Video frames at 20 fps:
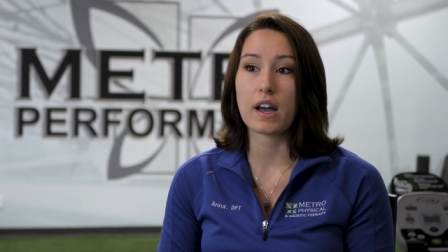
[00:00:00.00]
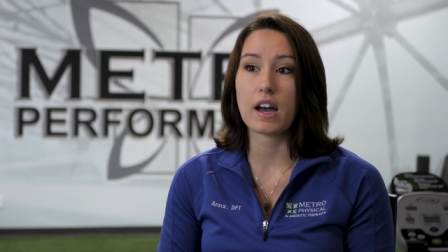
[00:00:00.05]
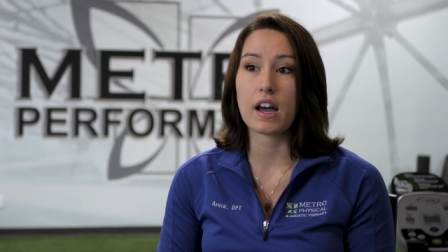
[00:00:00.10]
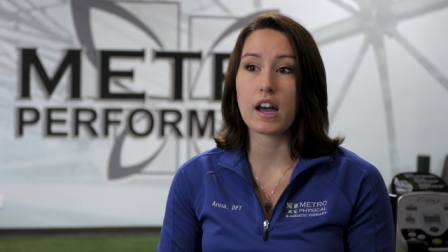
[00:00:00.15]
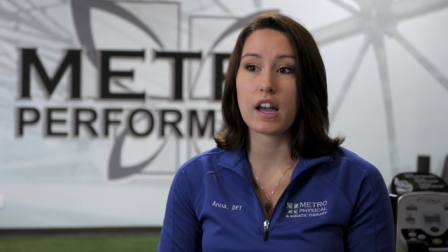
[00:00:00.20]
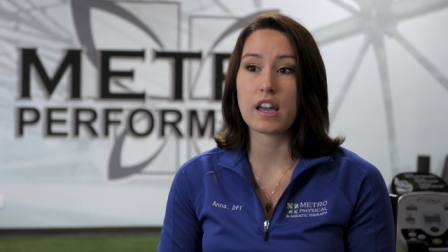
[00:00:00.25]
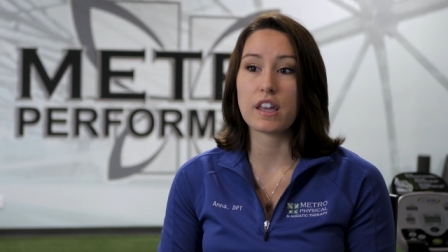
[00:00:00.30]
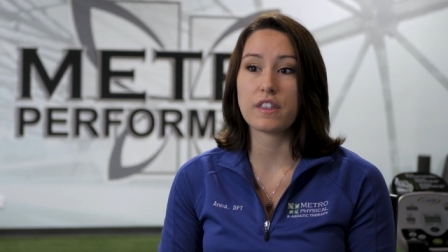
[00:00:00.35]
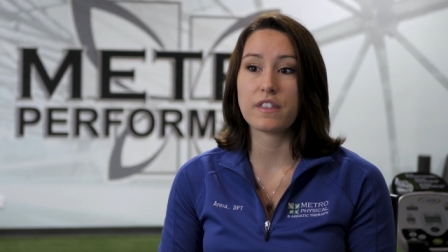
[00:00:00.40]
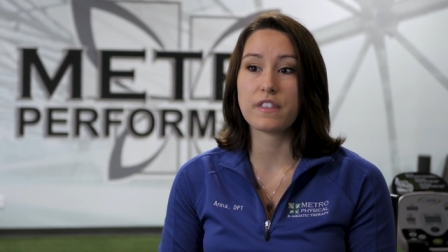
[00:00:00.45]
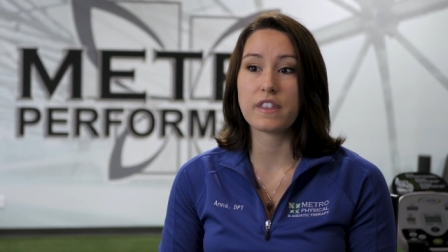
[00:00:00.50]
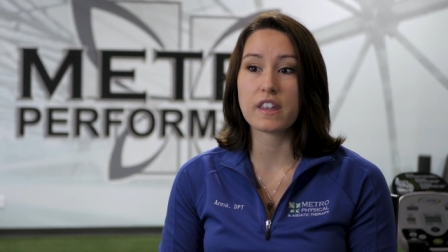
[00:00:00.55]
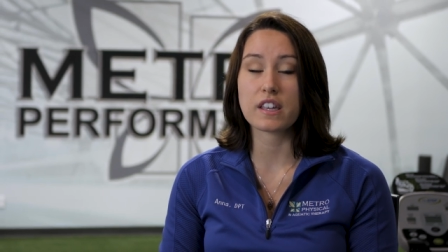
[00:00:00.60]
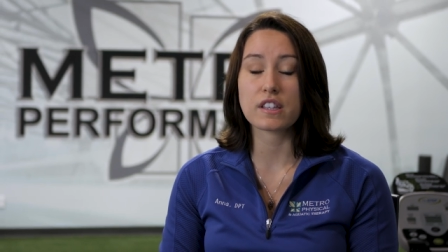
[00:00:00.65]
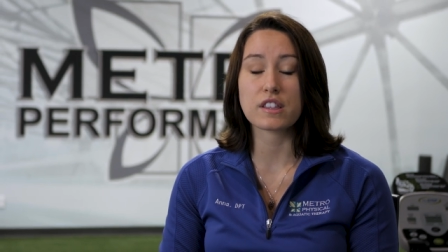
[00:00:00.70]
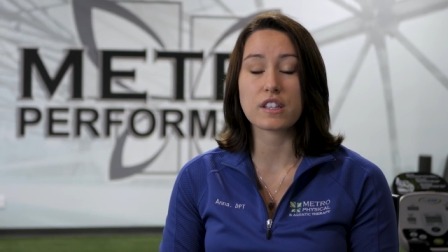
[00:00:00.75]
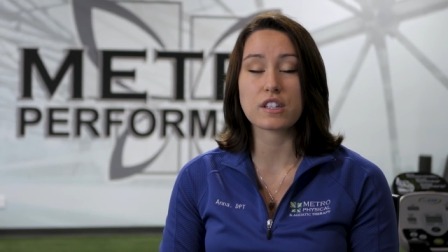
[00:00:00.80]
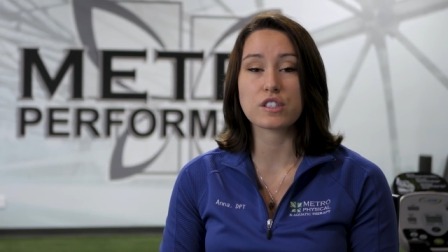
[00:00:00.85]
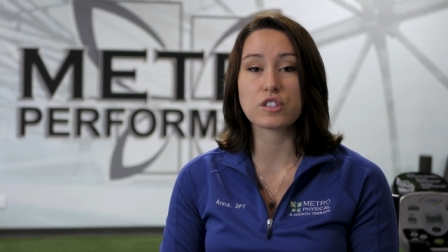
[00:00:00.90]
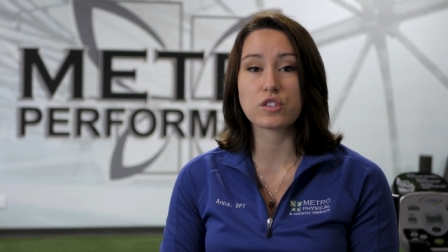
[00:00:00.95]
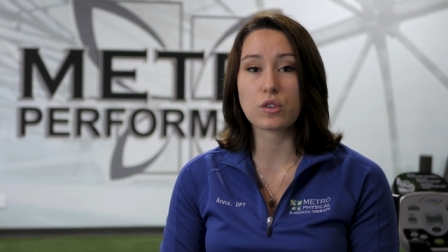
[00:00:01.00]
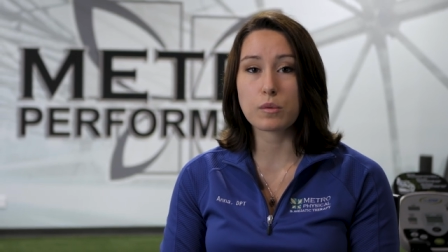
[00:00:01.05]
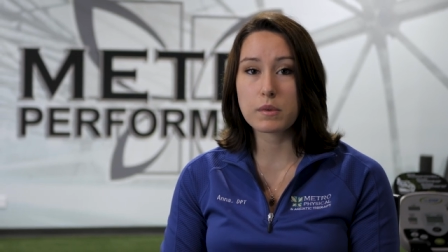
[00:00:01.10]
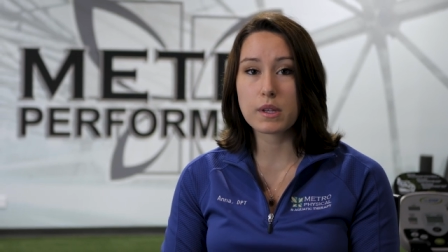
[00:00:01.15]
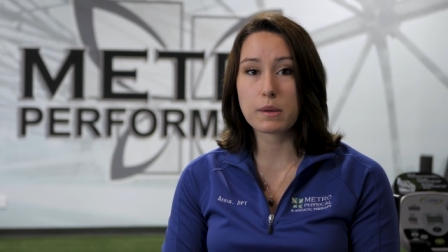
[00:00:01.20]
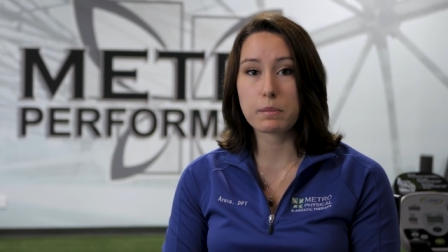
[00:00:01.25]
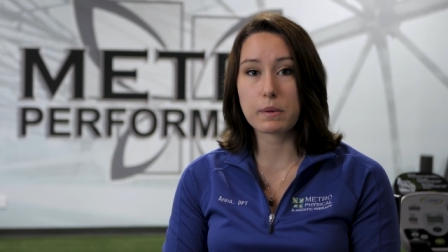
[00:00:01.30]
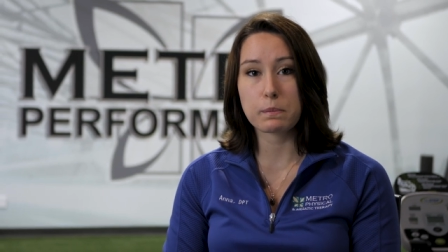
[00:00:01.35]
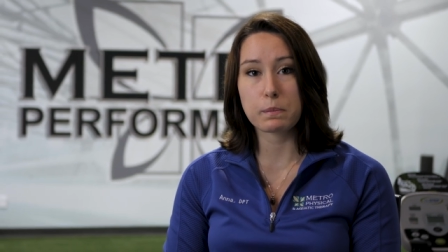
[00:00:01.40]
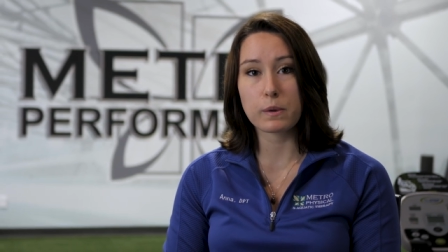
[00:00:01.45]
I think there's so
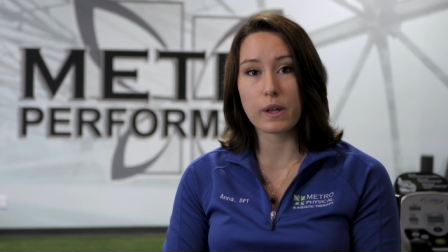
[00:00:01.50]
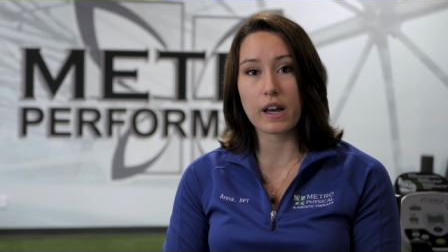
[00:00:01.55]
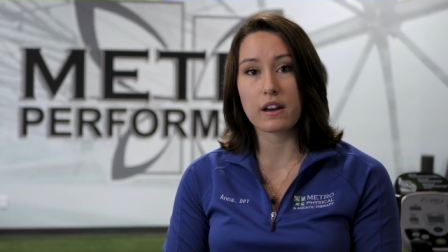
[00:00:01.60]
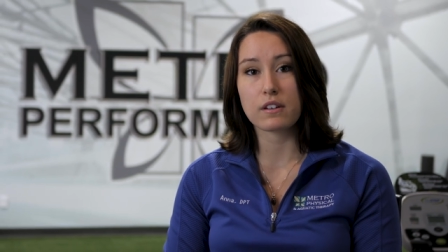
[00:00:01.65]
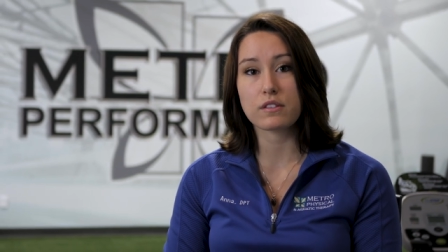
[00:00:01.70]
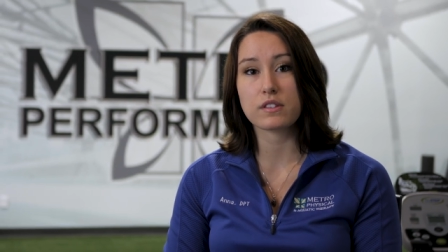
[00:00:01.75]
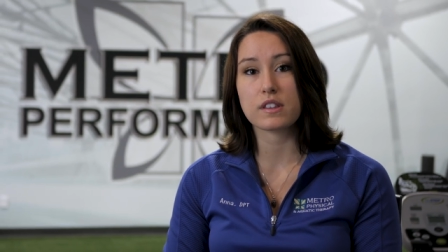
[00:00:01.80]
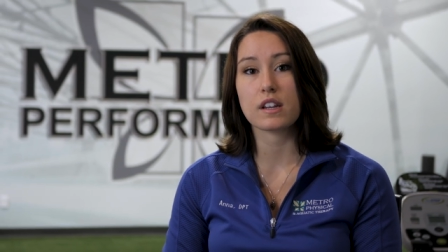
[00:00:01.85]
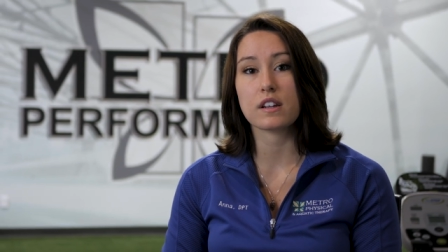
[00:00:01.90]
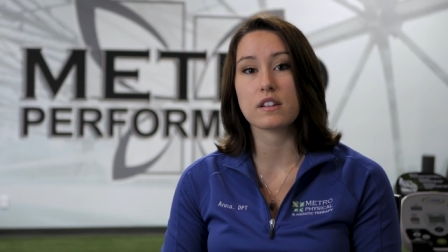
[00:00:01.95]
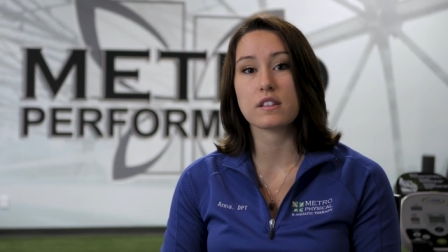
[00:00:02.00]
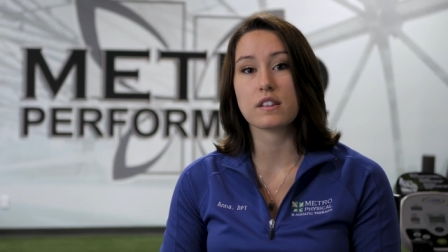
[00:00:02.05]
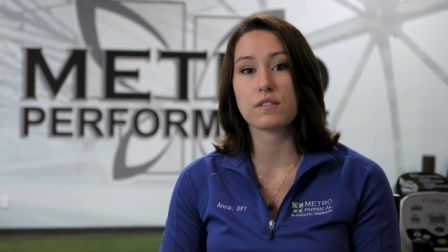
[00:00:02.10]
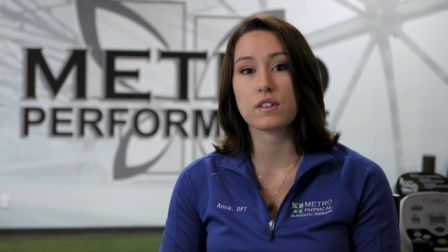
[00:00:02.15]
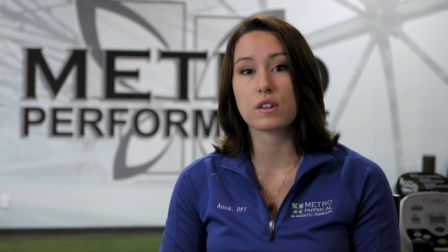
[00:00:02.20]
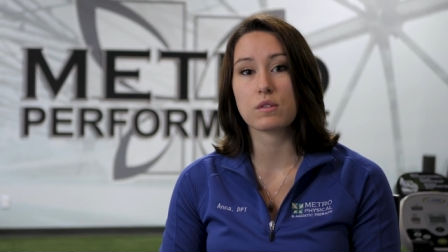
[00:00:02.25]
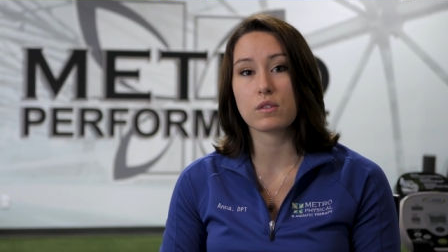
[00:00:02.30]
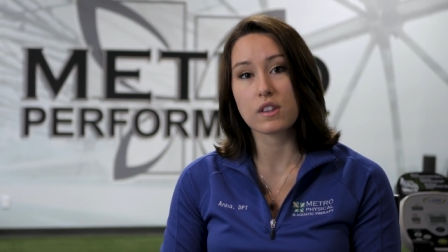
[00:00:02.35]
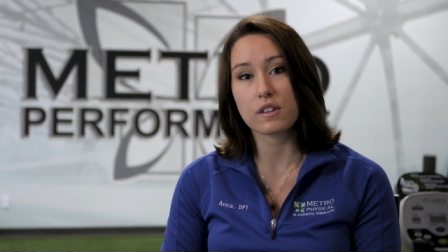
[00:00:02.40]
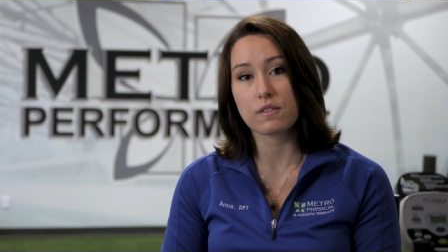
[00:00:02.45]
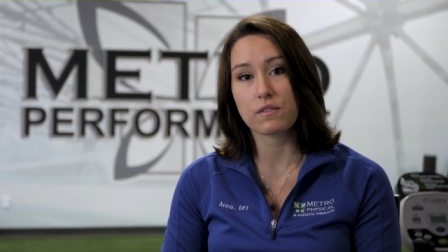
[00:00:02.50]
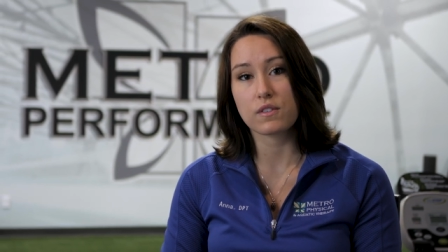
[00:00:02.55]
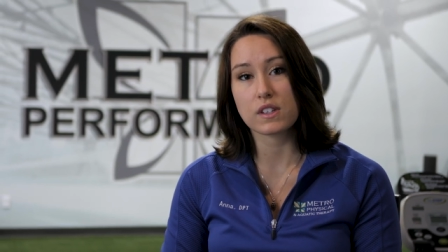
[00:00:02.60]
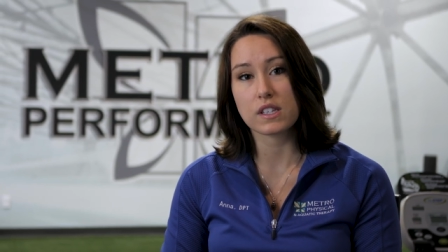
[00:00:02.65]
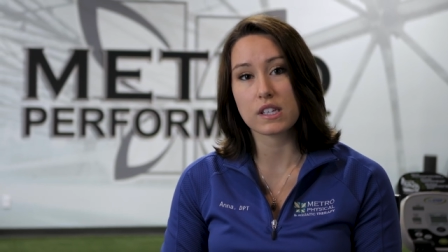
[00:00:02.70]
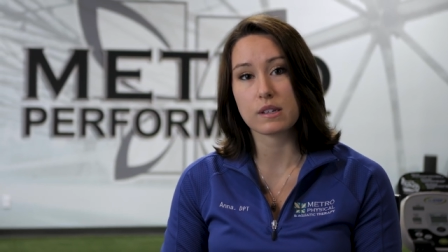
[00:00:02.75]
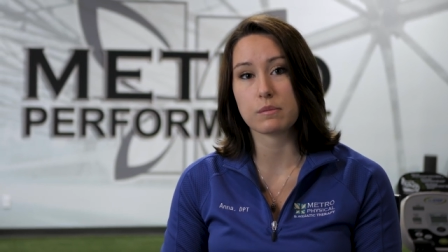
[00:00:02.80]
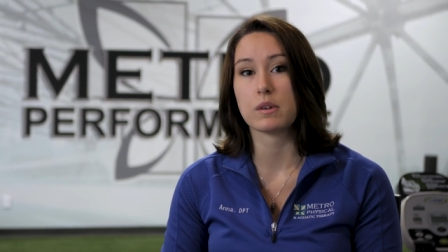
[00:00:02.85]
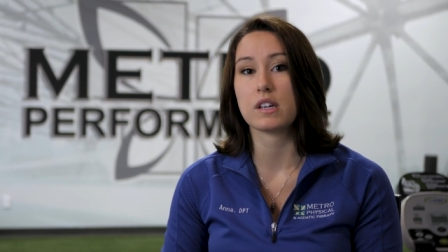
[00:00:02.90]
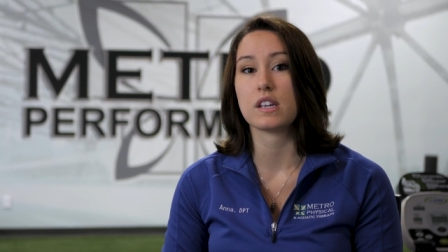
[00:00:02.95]
many people out there living with
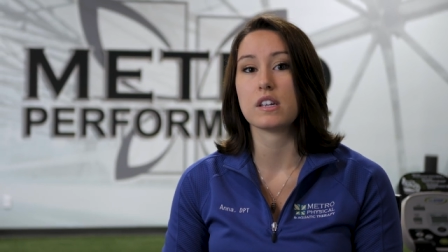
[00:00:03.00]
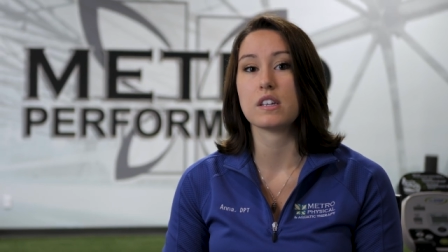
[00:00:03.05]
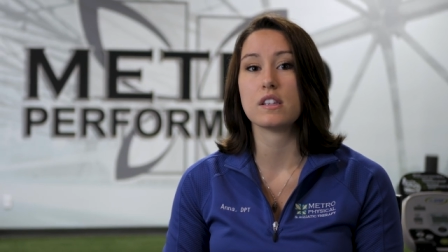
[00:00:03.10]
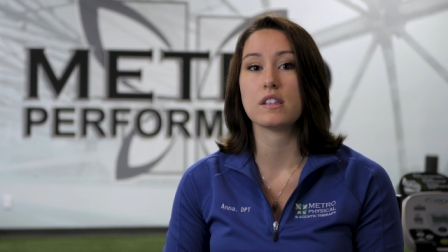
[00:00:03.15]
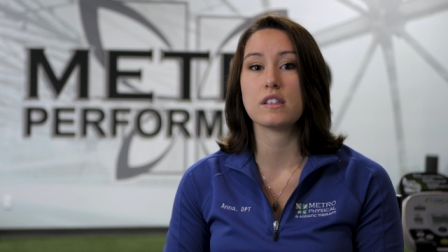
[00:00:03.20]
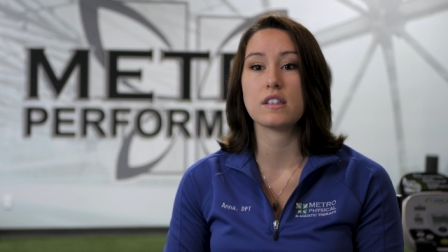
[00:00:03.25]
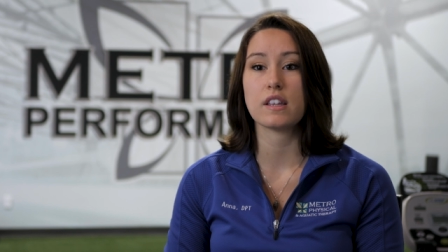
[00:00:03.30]
lymphedema